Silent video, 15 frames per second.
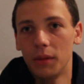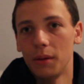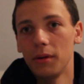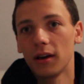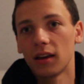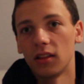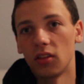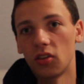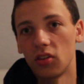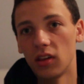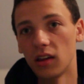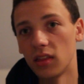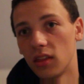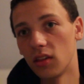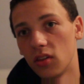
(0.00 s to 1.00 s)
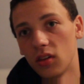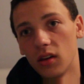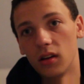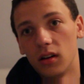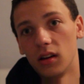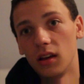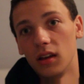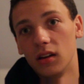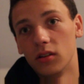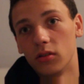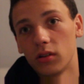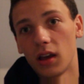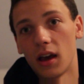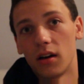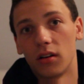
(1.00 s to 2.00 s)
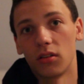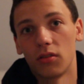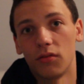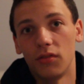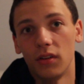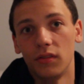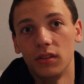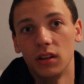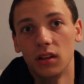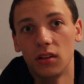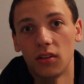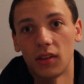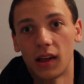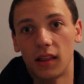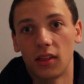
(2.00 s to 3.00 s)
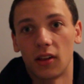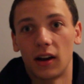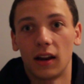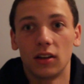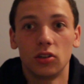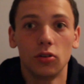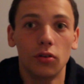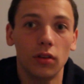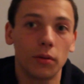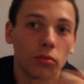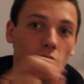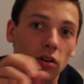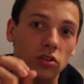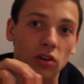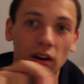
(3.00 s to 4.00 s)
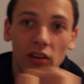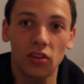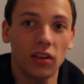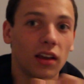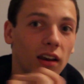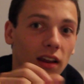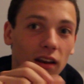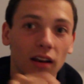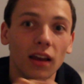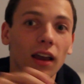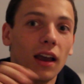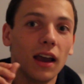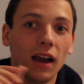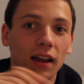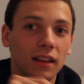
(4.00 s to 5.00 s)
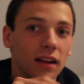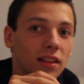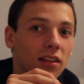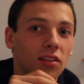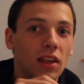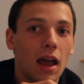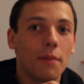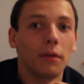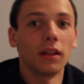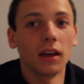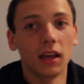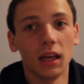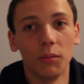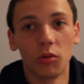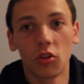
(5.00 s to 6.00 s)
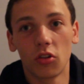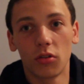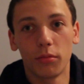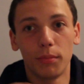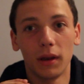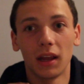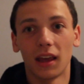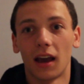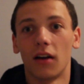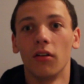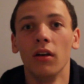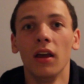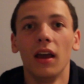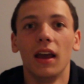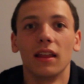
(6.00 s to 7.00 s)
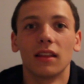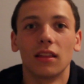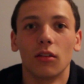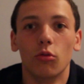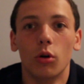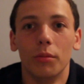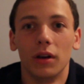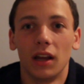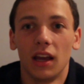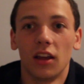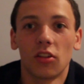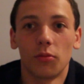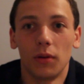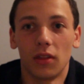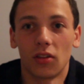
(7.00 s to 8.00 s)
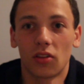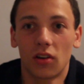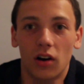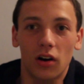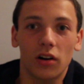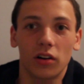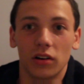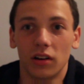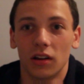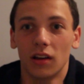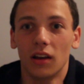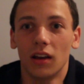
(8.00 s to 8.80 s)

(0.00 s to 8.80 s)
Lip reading: maybe I can stick this in and it'll count as 50 cents. I had 2 of them, so I try to stick it in and nothing's happening. It keeps spitting out, and then the woman hands me this card.